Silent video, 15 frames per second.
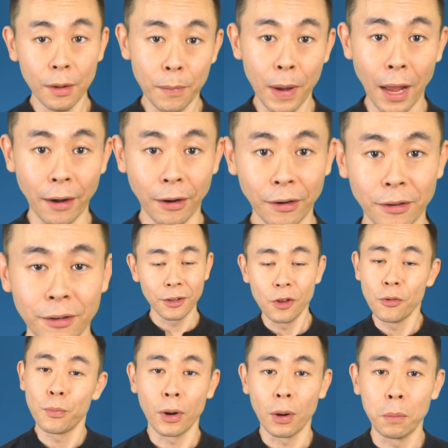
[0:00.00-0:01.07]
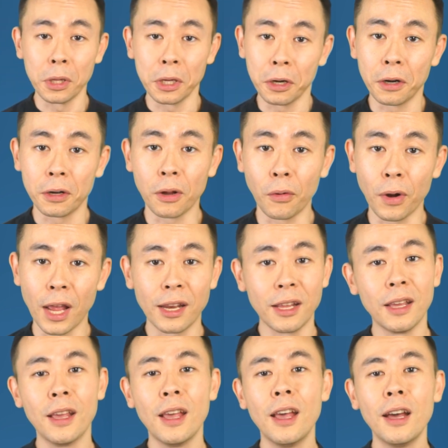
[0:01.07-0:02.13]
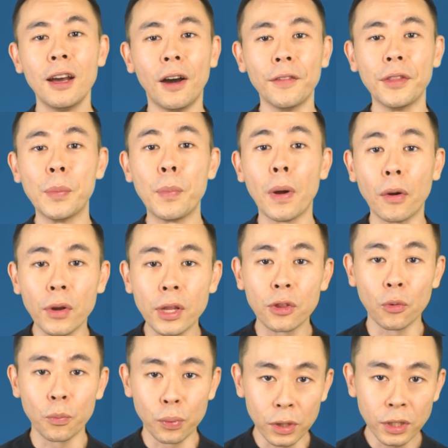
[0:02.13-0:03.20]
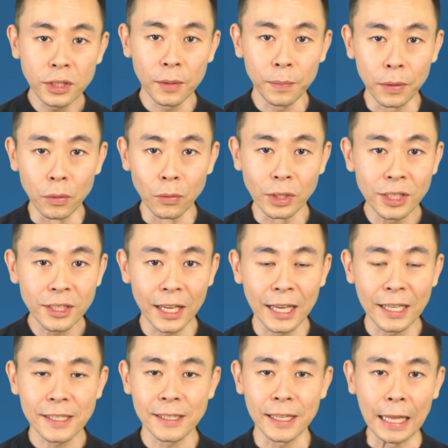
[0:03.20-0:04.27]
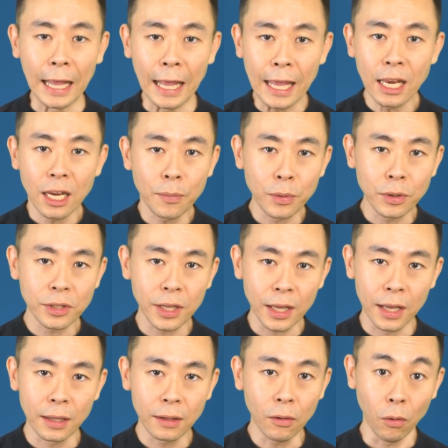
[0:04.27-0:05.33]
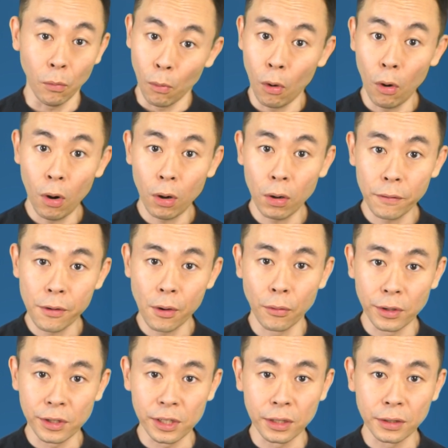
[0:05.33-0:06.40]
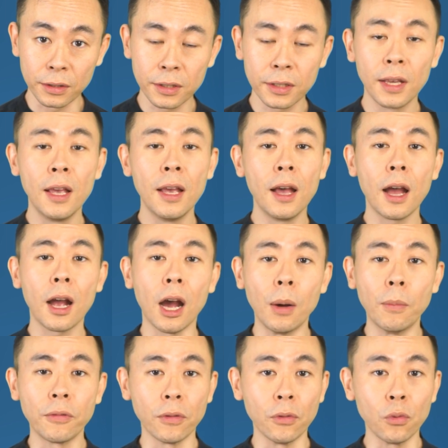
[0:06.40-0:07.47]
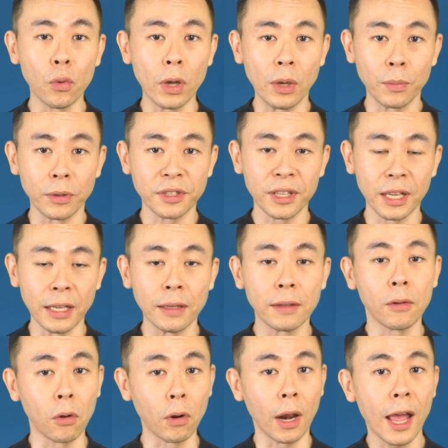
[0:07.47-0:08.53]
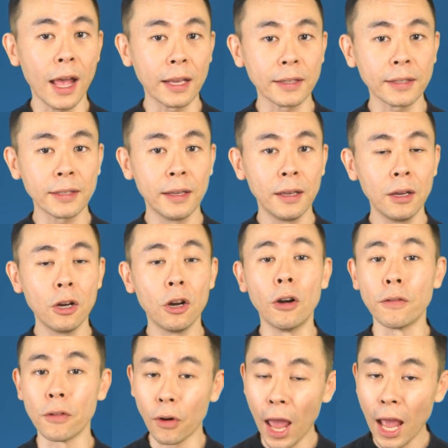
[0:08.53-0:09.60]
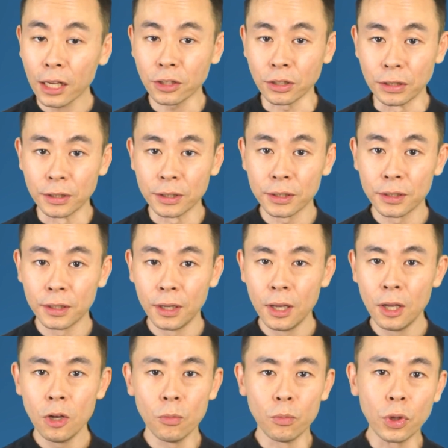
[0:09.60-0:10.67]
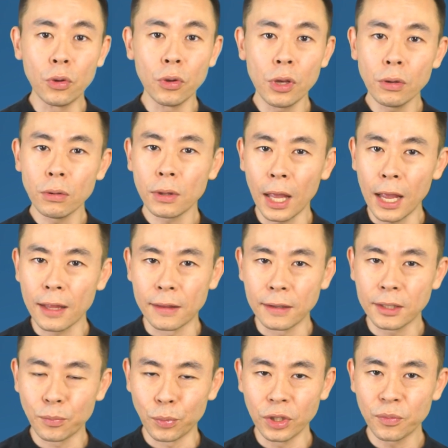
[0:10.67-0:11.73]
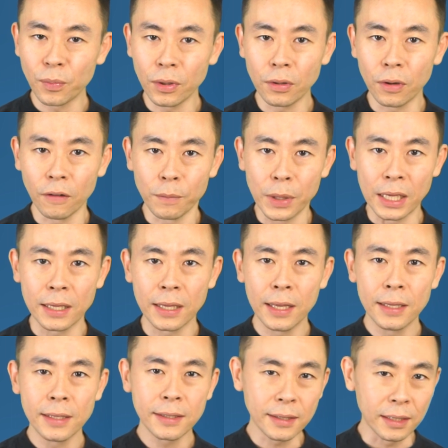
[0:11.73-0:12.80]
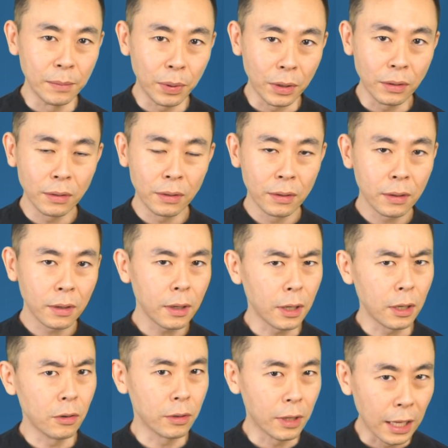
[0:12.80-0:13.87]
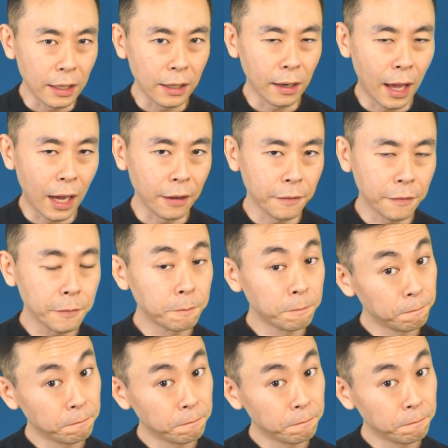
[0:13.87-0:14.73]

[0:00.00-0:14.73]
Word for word: the better you probably heard already of the Pareto principle, which says that 80% or more of your results come from 20% or less of your actions. But do you take this principle of being simple in your daily life